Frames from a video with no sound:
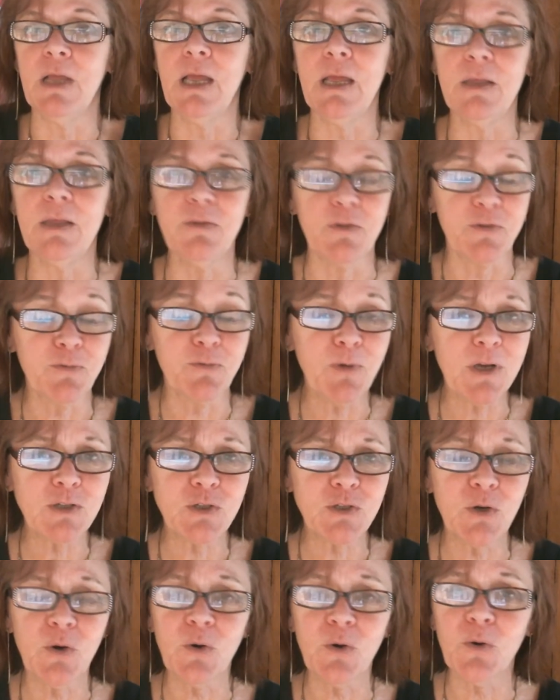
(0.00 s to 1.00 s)
in the
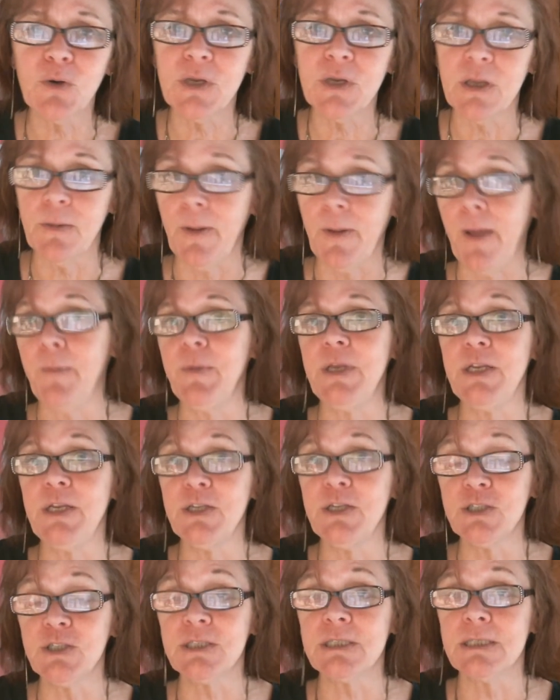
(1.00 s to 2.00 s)
threshold. I mean,
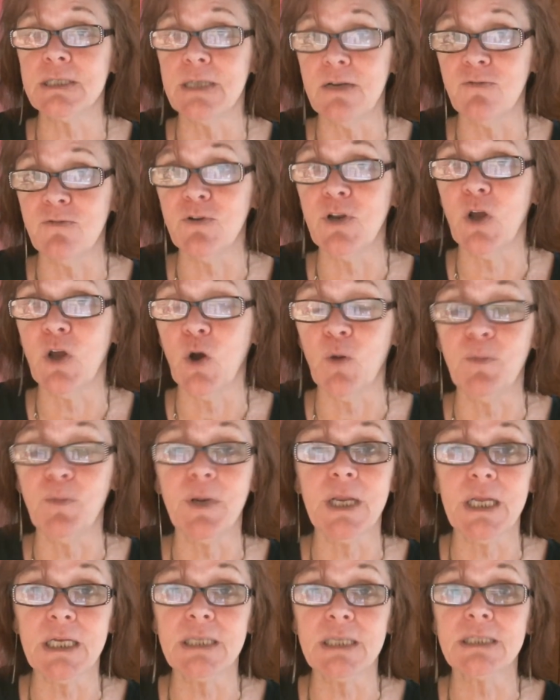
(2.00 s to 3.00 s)
you just never know,
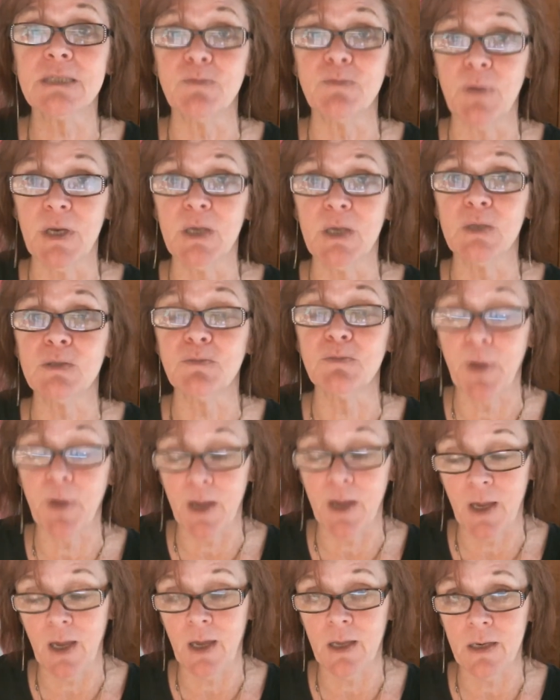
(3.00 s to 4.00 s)
but it smells
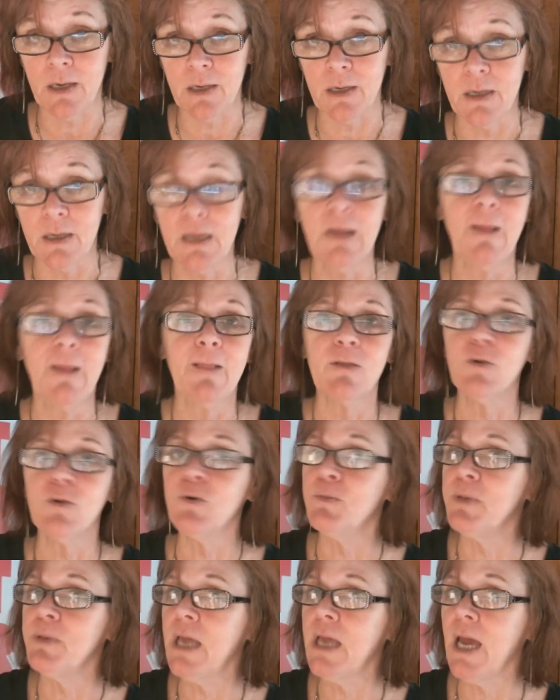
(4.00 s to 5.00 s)
bad.
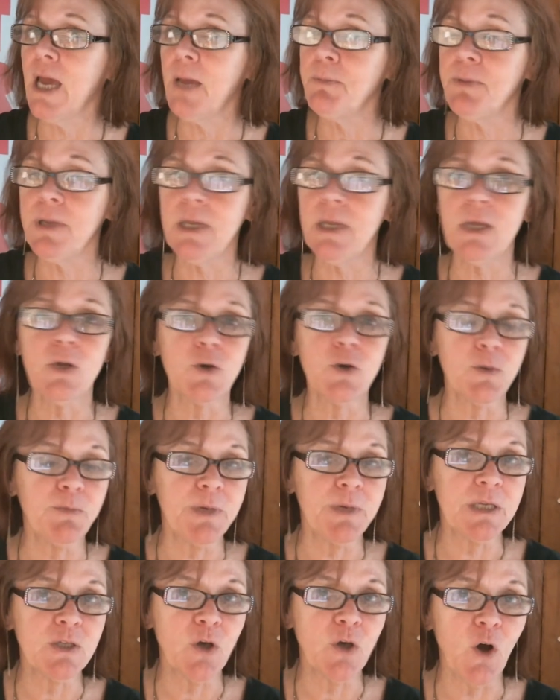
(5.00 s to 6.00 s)
Could be cat pee,
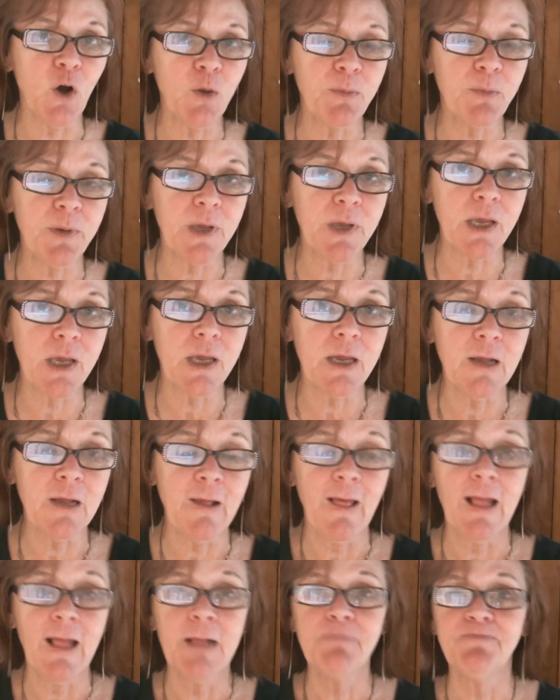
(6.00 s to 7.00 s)
could be dog
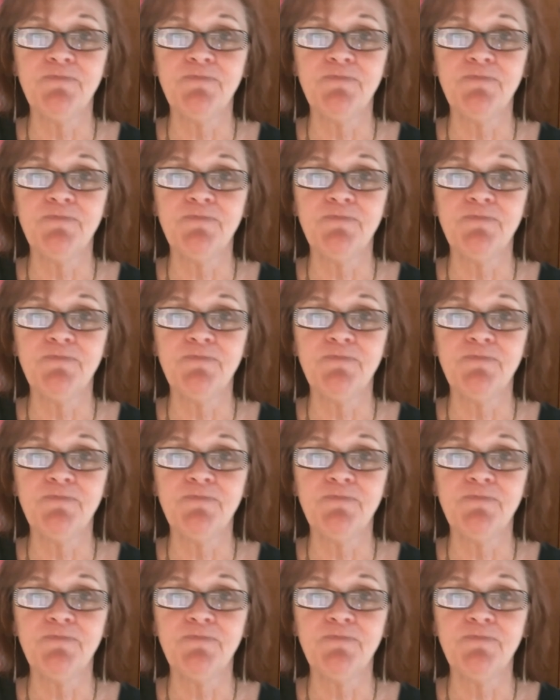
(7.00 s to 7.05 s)
pee.